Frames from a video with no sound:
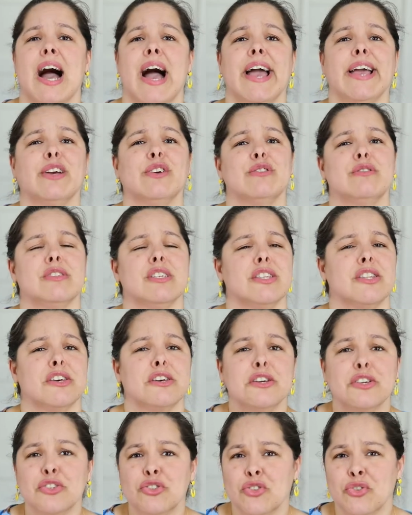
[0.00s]
I could see the
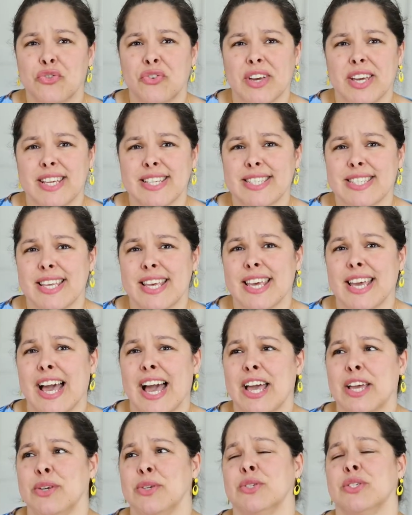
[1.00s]
interfacing,
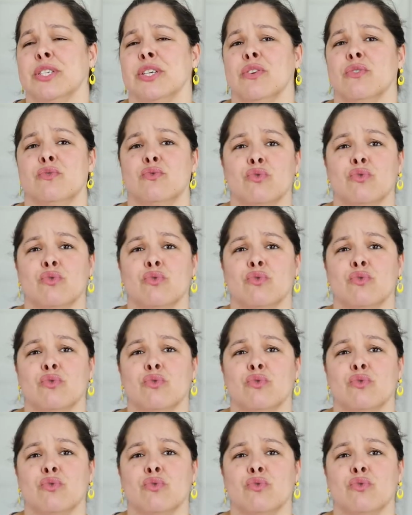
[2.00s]
I could see